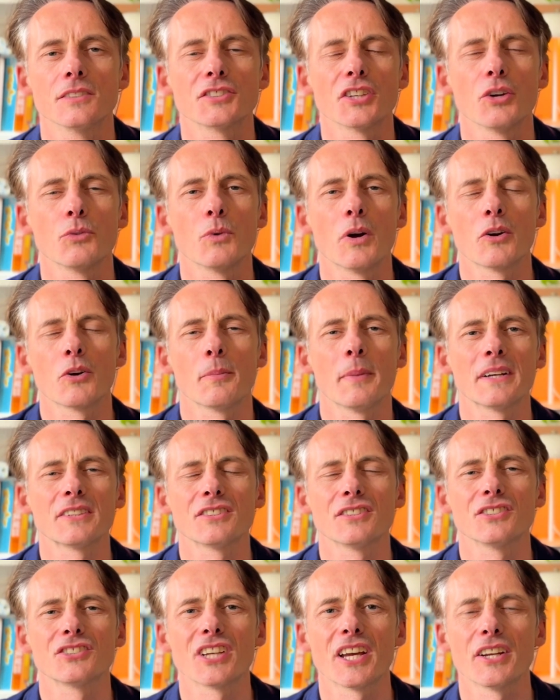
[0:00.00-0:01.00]
So welcome back
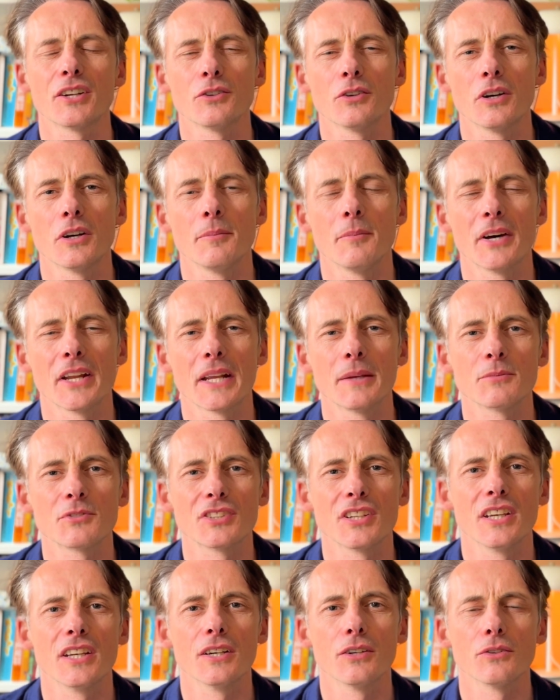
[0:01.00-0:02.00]
to the channel. My name is
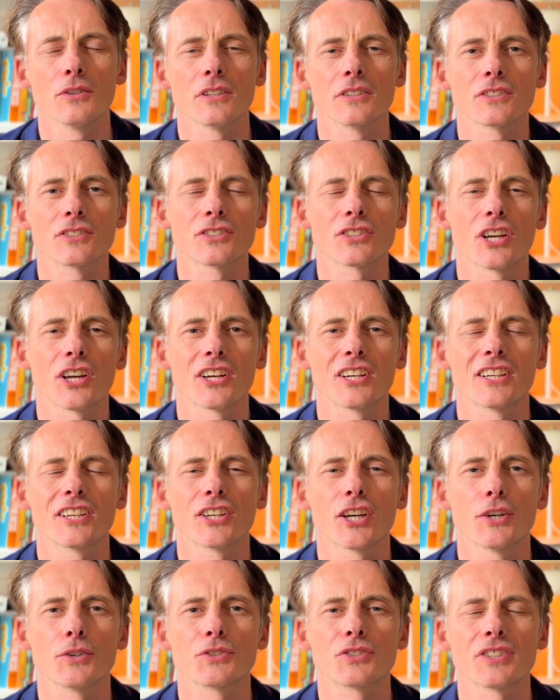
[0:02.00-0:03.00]
Neil, cycling
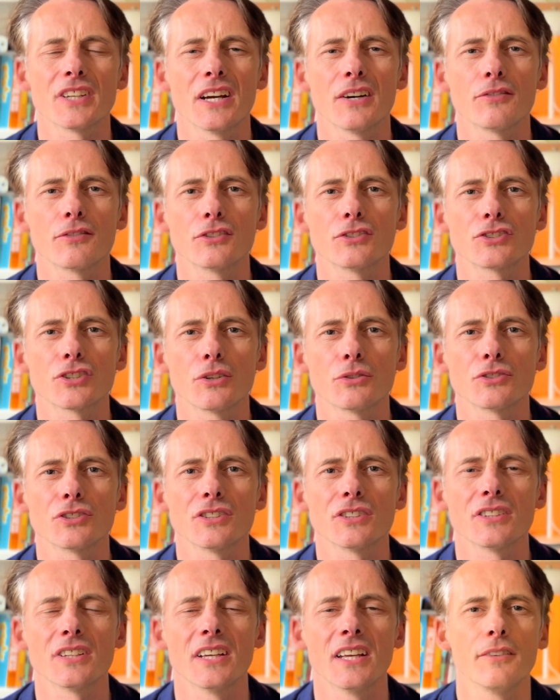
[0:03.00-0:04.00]
coach and health
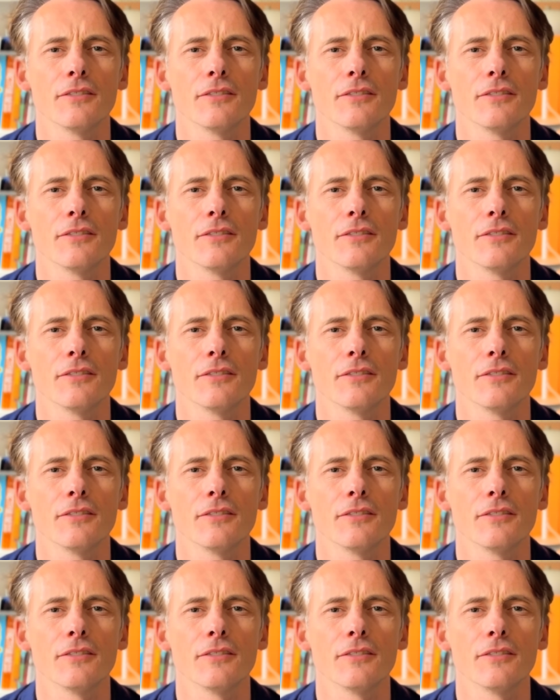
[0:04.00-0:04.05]
consultant.